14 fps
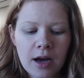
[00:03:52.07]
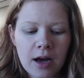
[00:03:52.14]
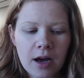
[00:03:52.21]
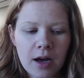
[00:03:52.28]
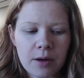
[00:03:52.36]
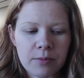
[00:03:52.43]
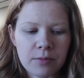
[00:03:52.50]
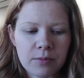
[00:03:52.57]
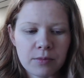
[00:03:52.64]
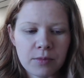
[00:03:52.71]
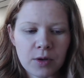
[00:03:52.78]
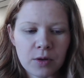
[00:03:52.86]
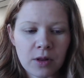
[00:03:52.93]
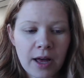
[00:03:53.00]
um,
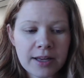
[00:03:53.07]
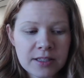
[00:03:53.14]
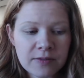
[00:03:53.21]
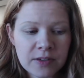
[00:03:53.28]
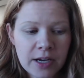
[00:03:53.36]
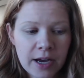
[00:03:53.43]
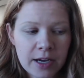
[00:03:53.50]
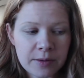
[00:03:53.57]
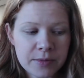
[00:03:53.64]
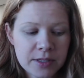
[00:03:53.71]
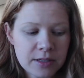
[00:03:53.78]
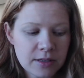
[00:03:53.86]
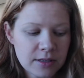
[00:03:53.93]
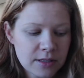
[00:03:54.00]
you know, lots of
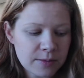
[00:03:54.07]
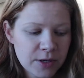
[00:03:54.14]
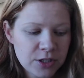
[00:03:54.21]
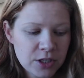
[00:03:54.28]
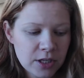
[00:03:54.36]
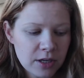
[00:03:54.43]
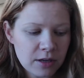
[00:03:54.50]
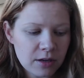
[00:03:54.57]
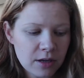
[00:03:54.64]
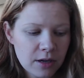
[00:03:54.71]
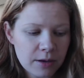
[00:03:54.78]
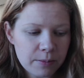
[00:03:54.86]
times, especially